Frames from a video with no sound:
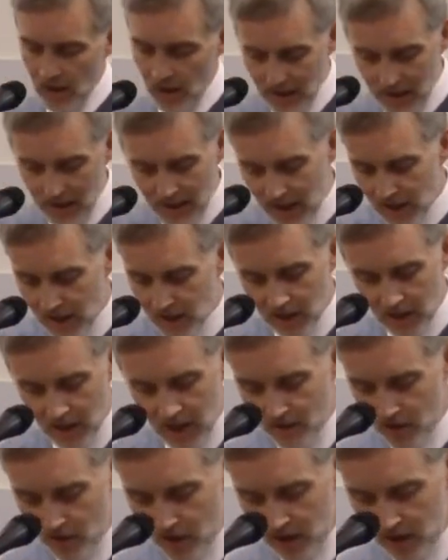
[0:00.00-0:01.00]
And here's the
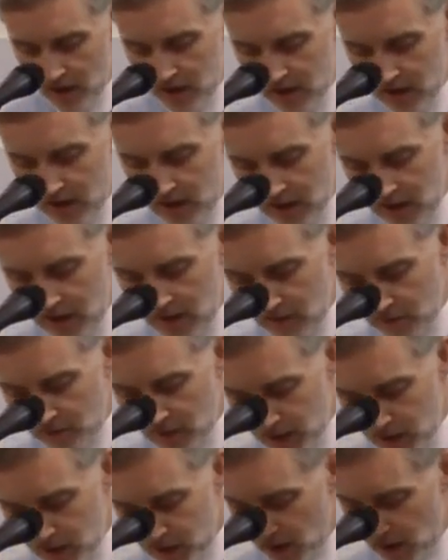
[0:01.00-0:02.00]
key verse,
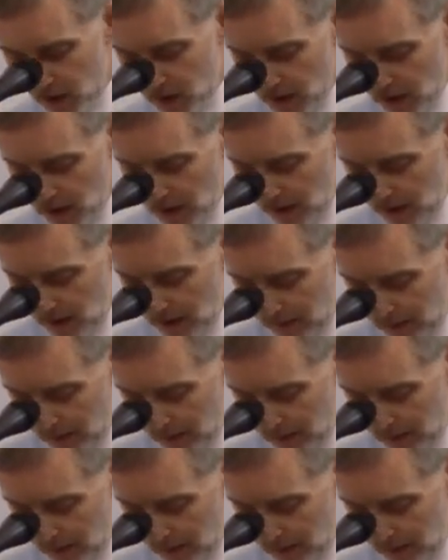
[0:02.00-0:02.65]
verse 30.